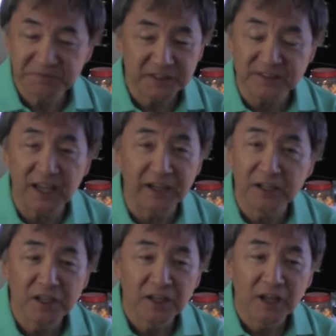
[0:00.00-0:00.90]
has
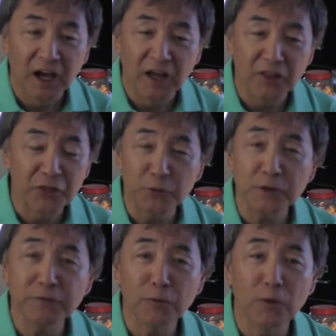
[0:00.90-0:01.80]
had
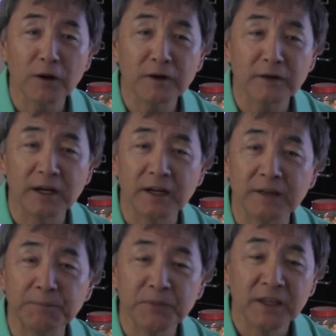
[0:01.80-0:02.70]

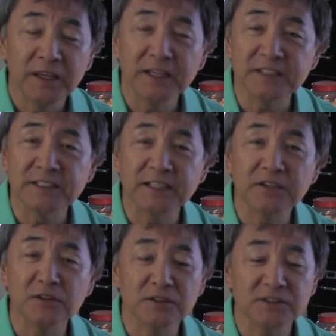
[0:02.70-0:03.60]
34 hit
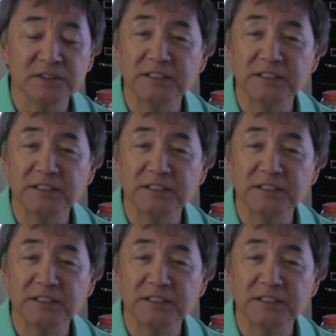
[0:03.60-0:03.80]
singles.